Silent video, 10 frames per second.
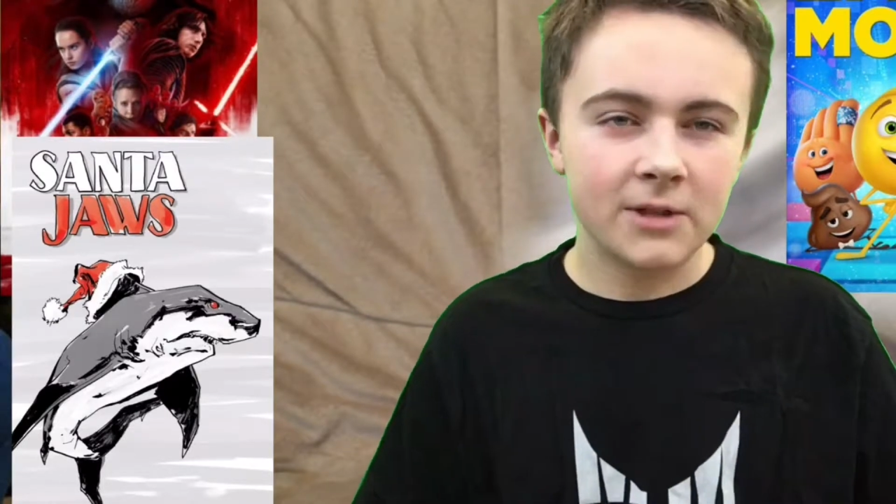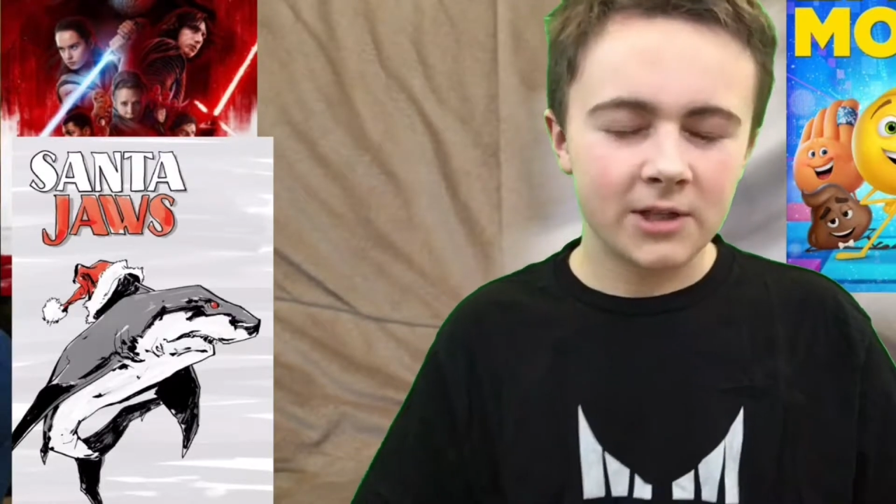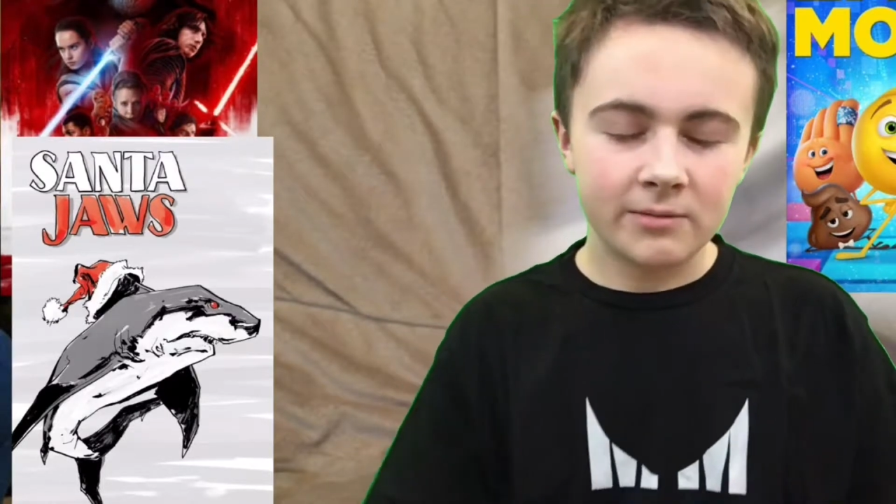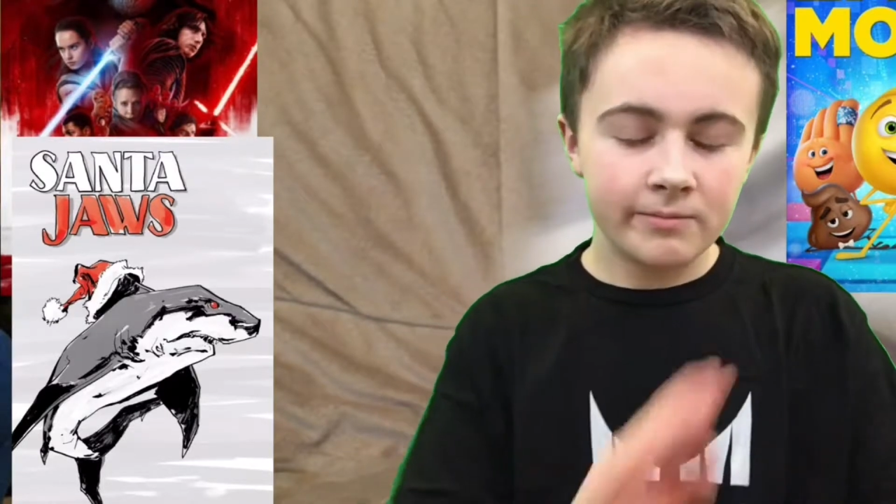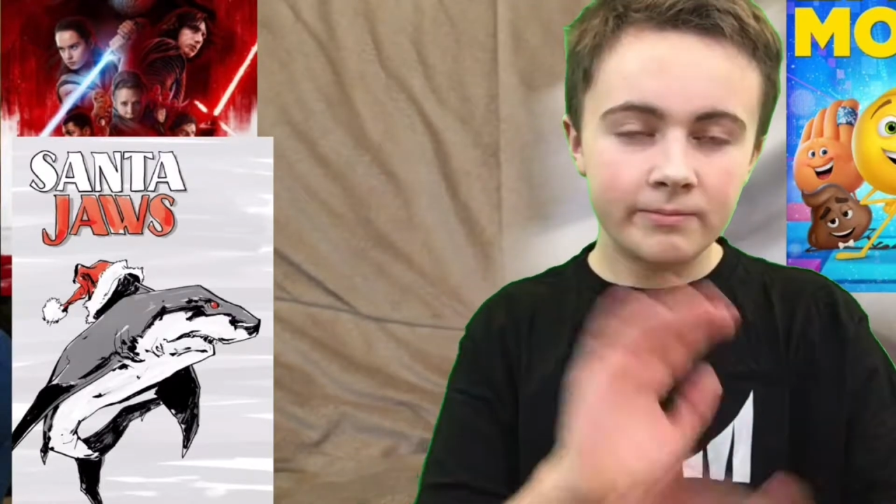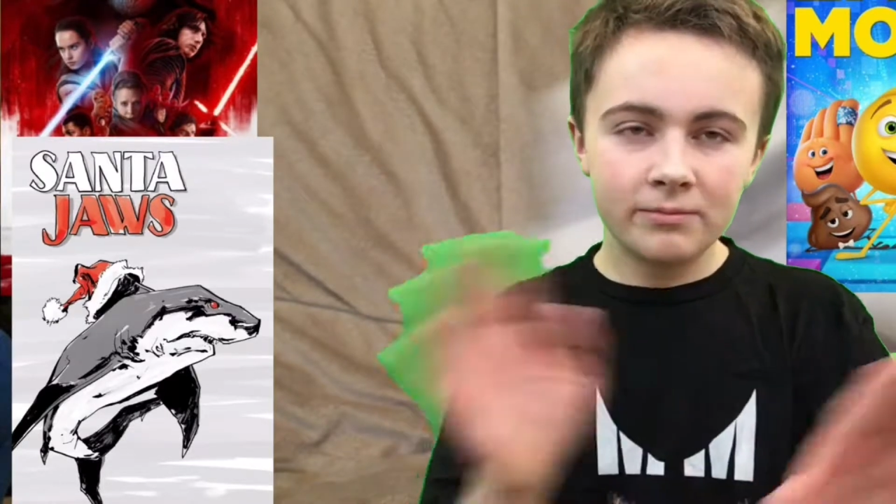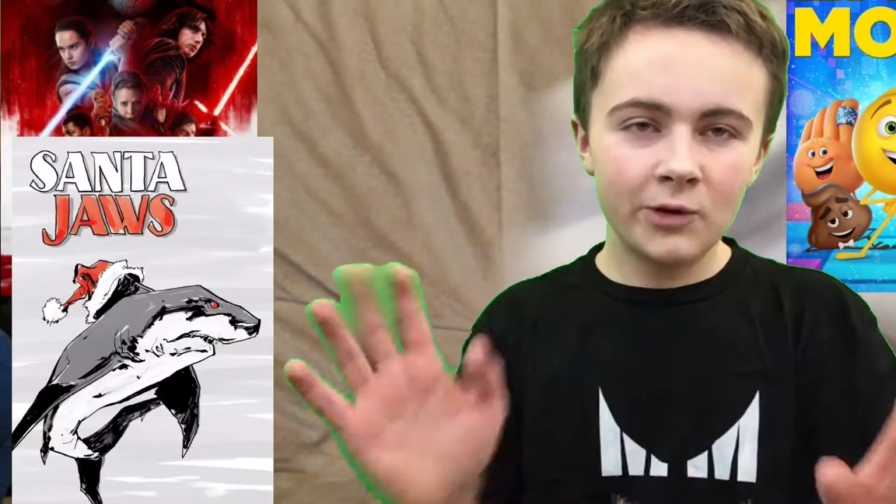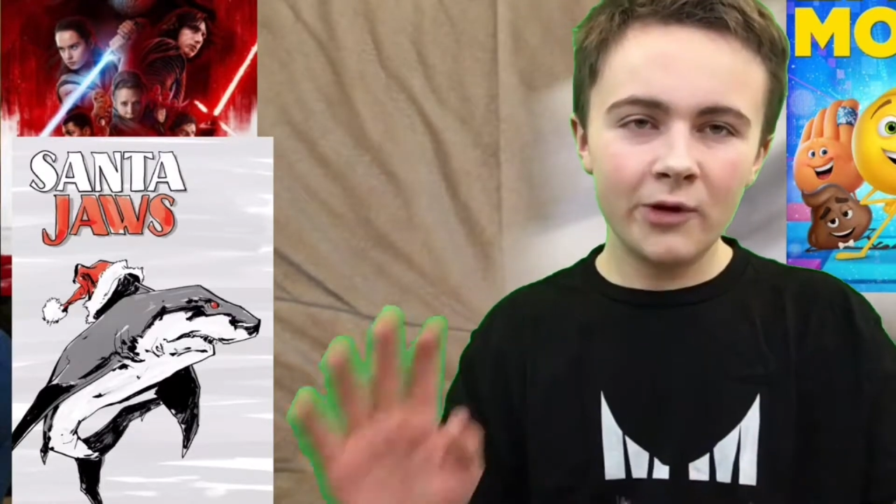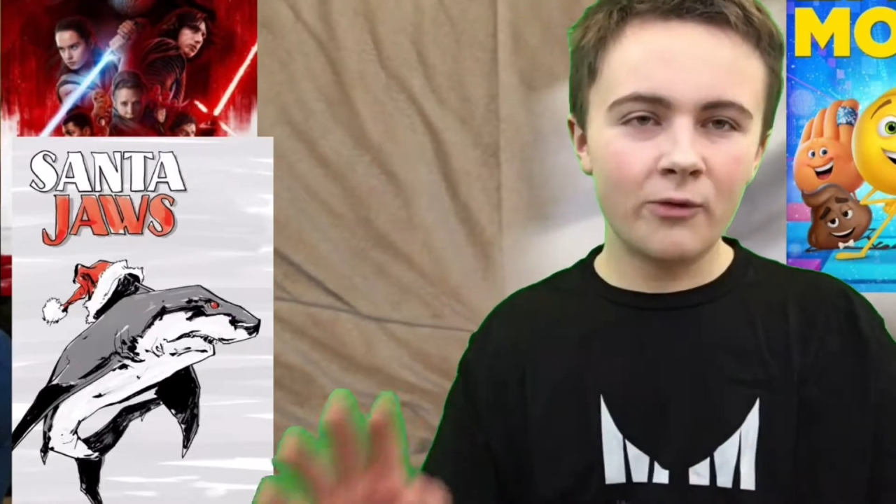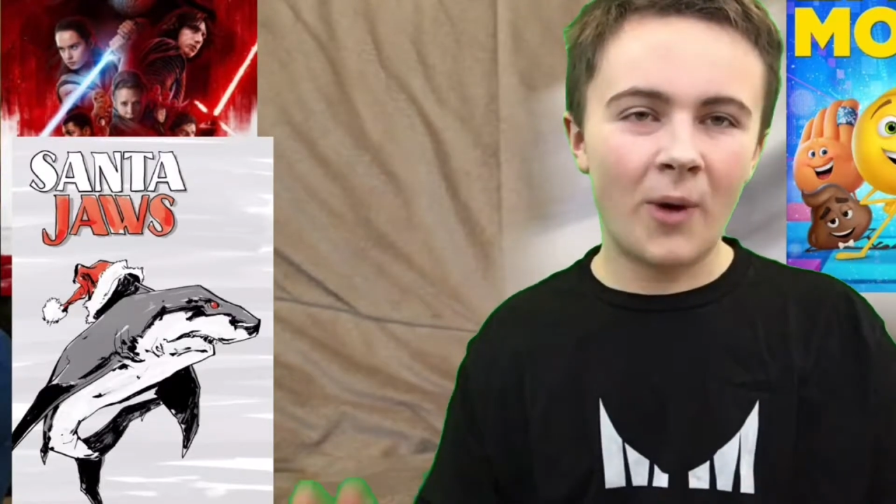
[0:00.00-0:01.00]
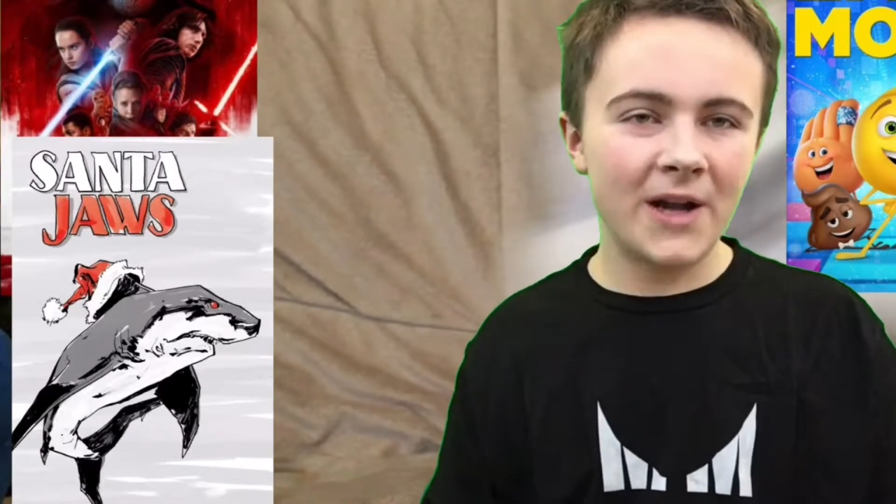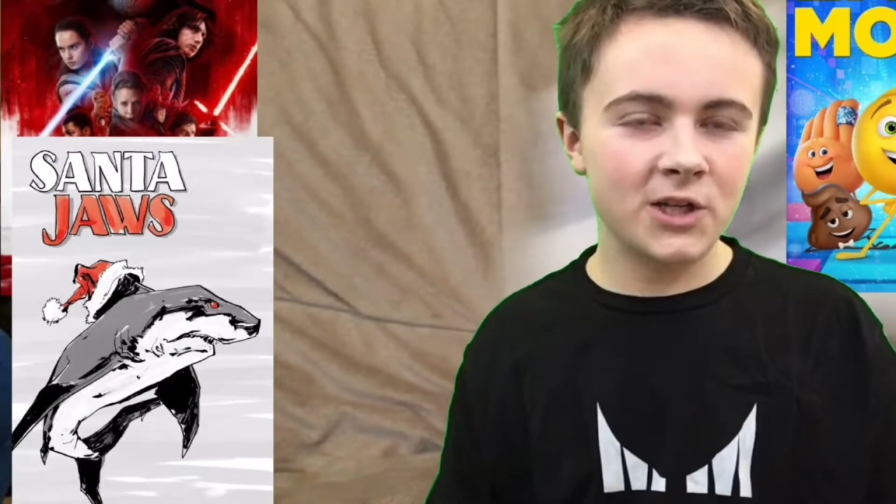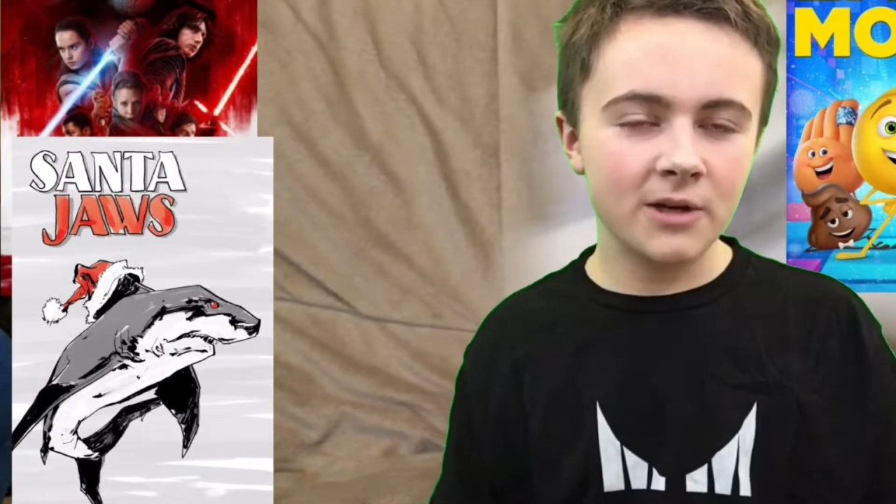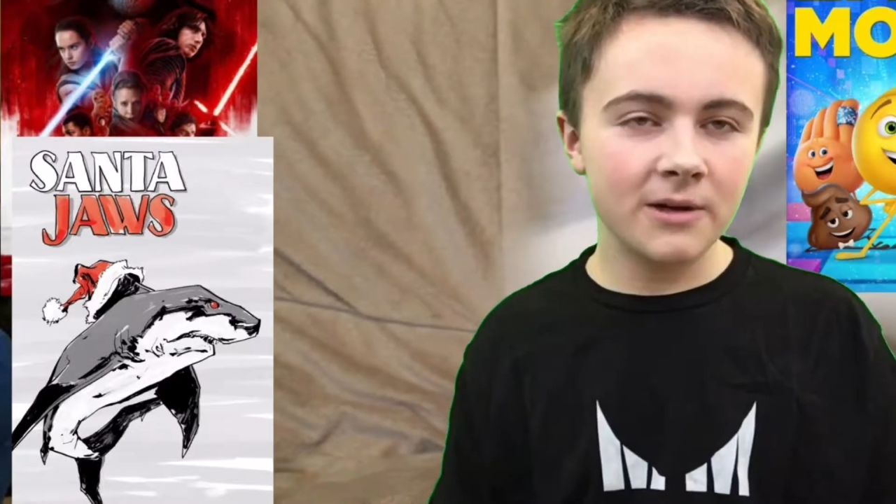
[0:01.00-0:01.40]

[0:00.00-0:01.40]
just don't even watch it.